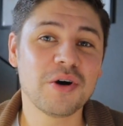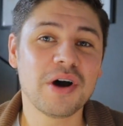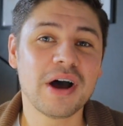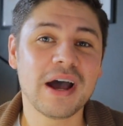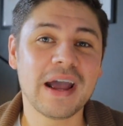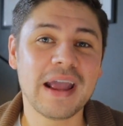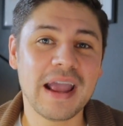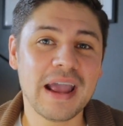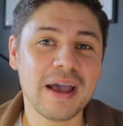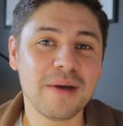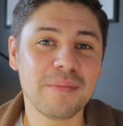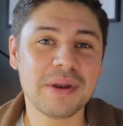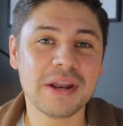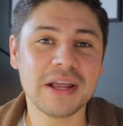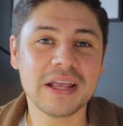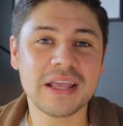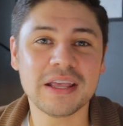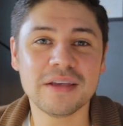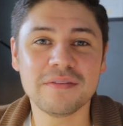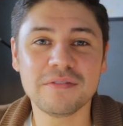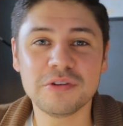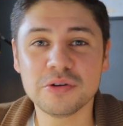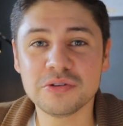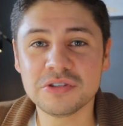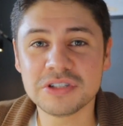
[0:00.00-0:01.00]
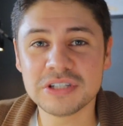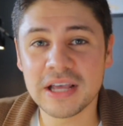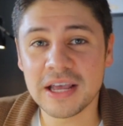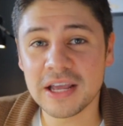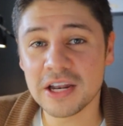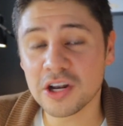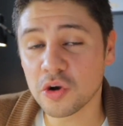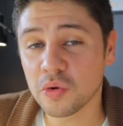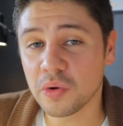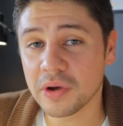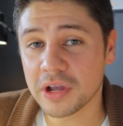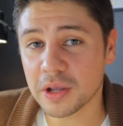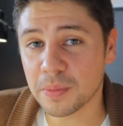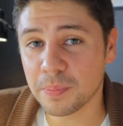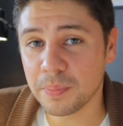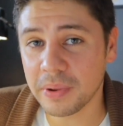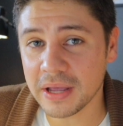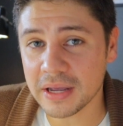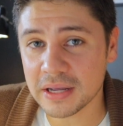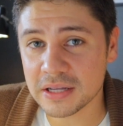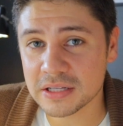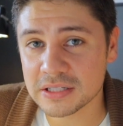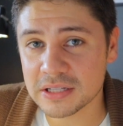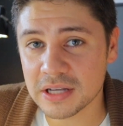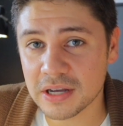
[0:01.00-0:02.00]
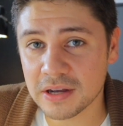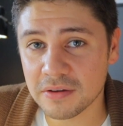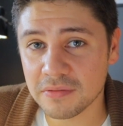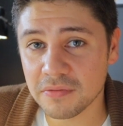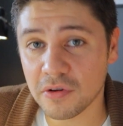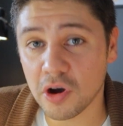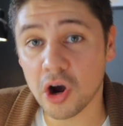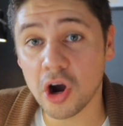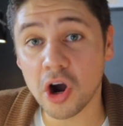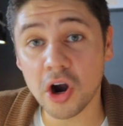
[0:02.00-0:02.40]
I am gonna give you 10 quick picks of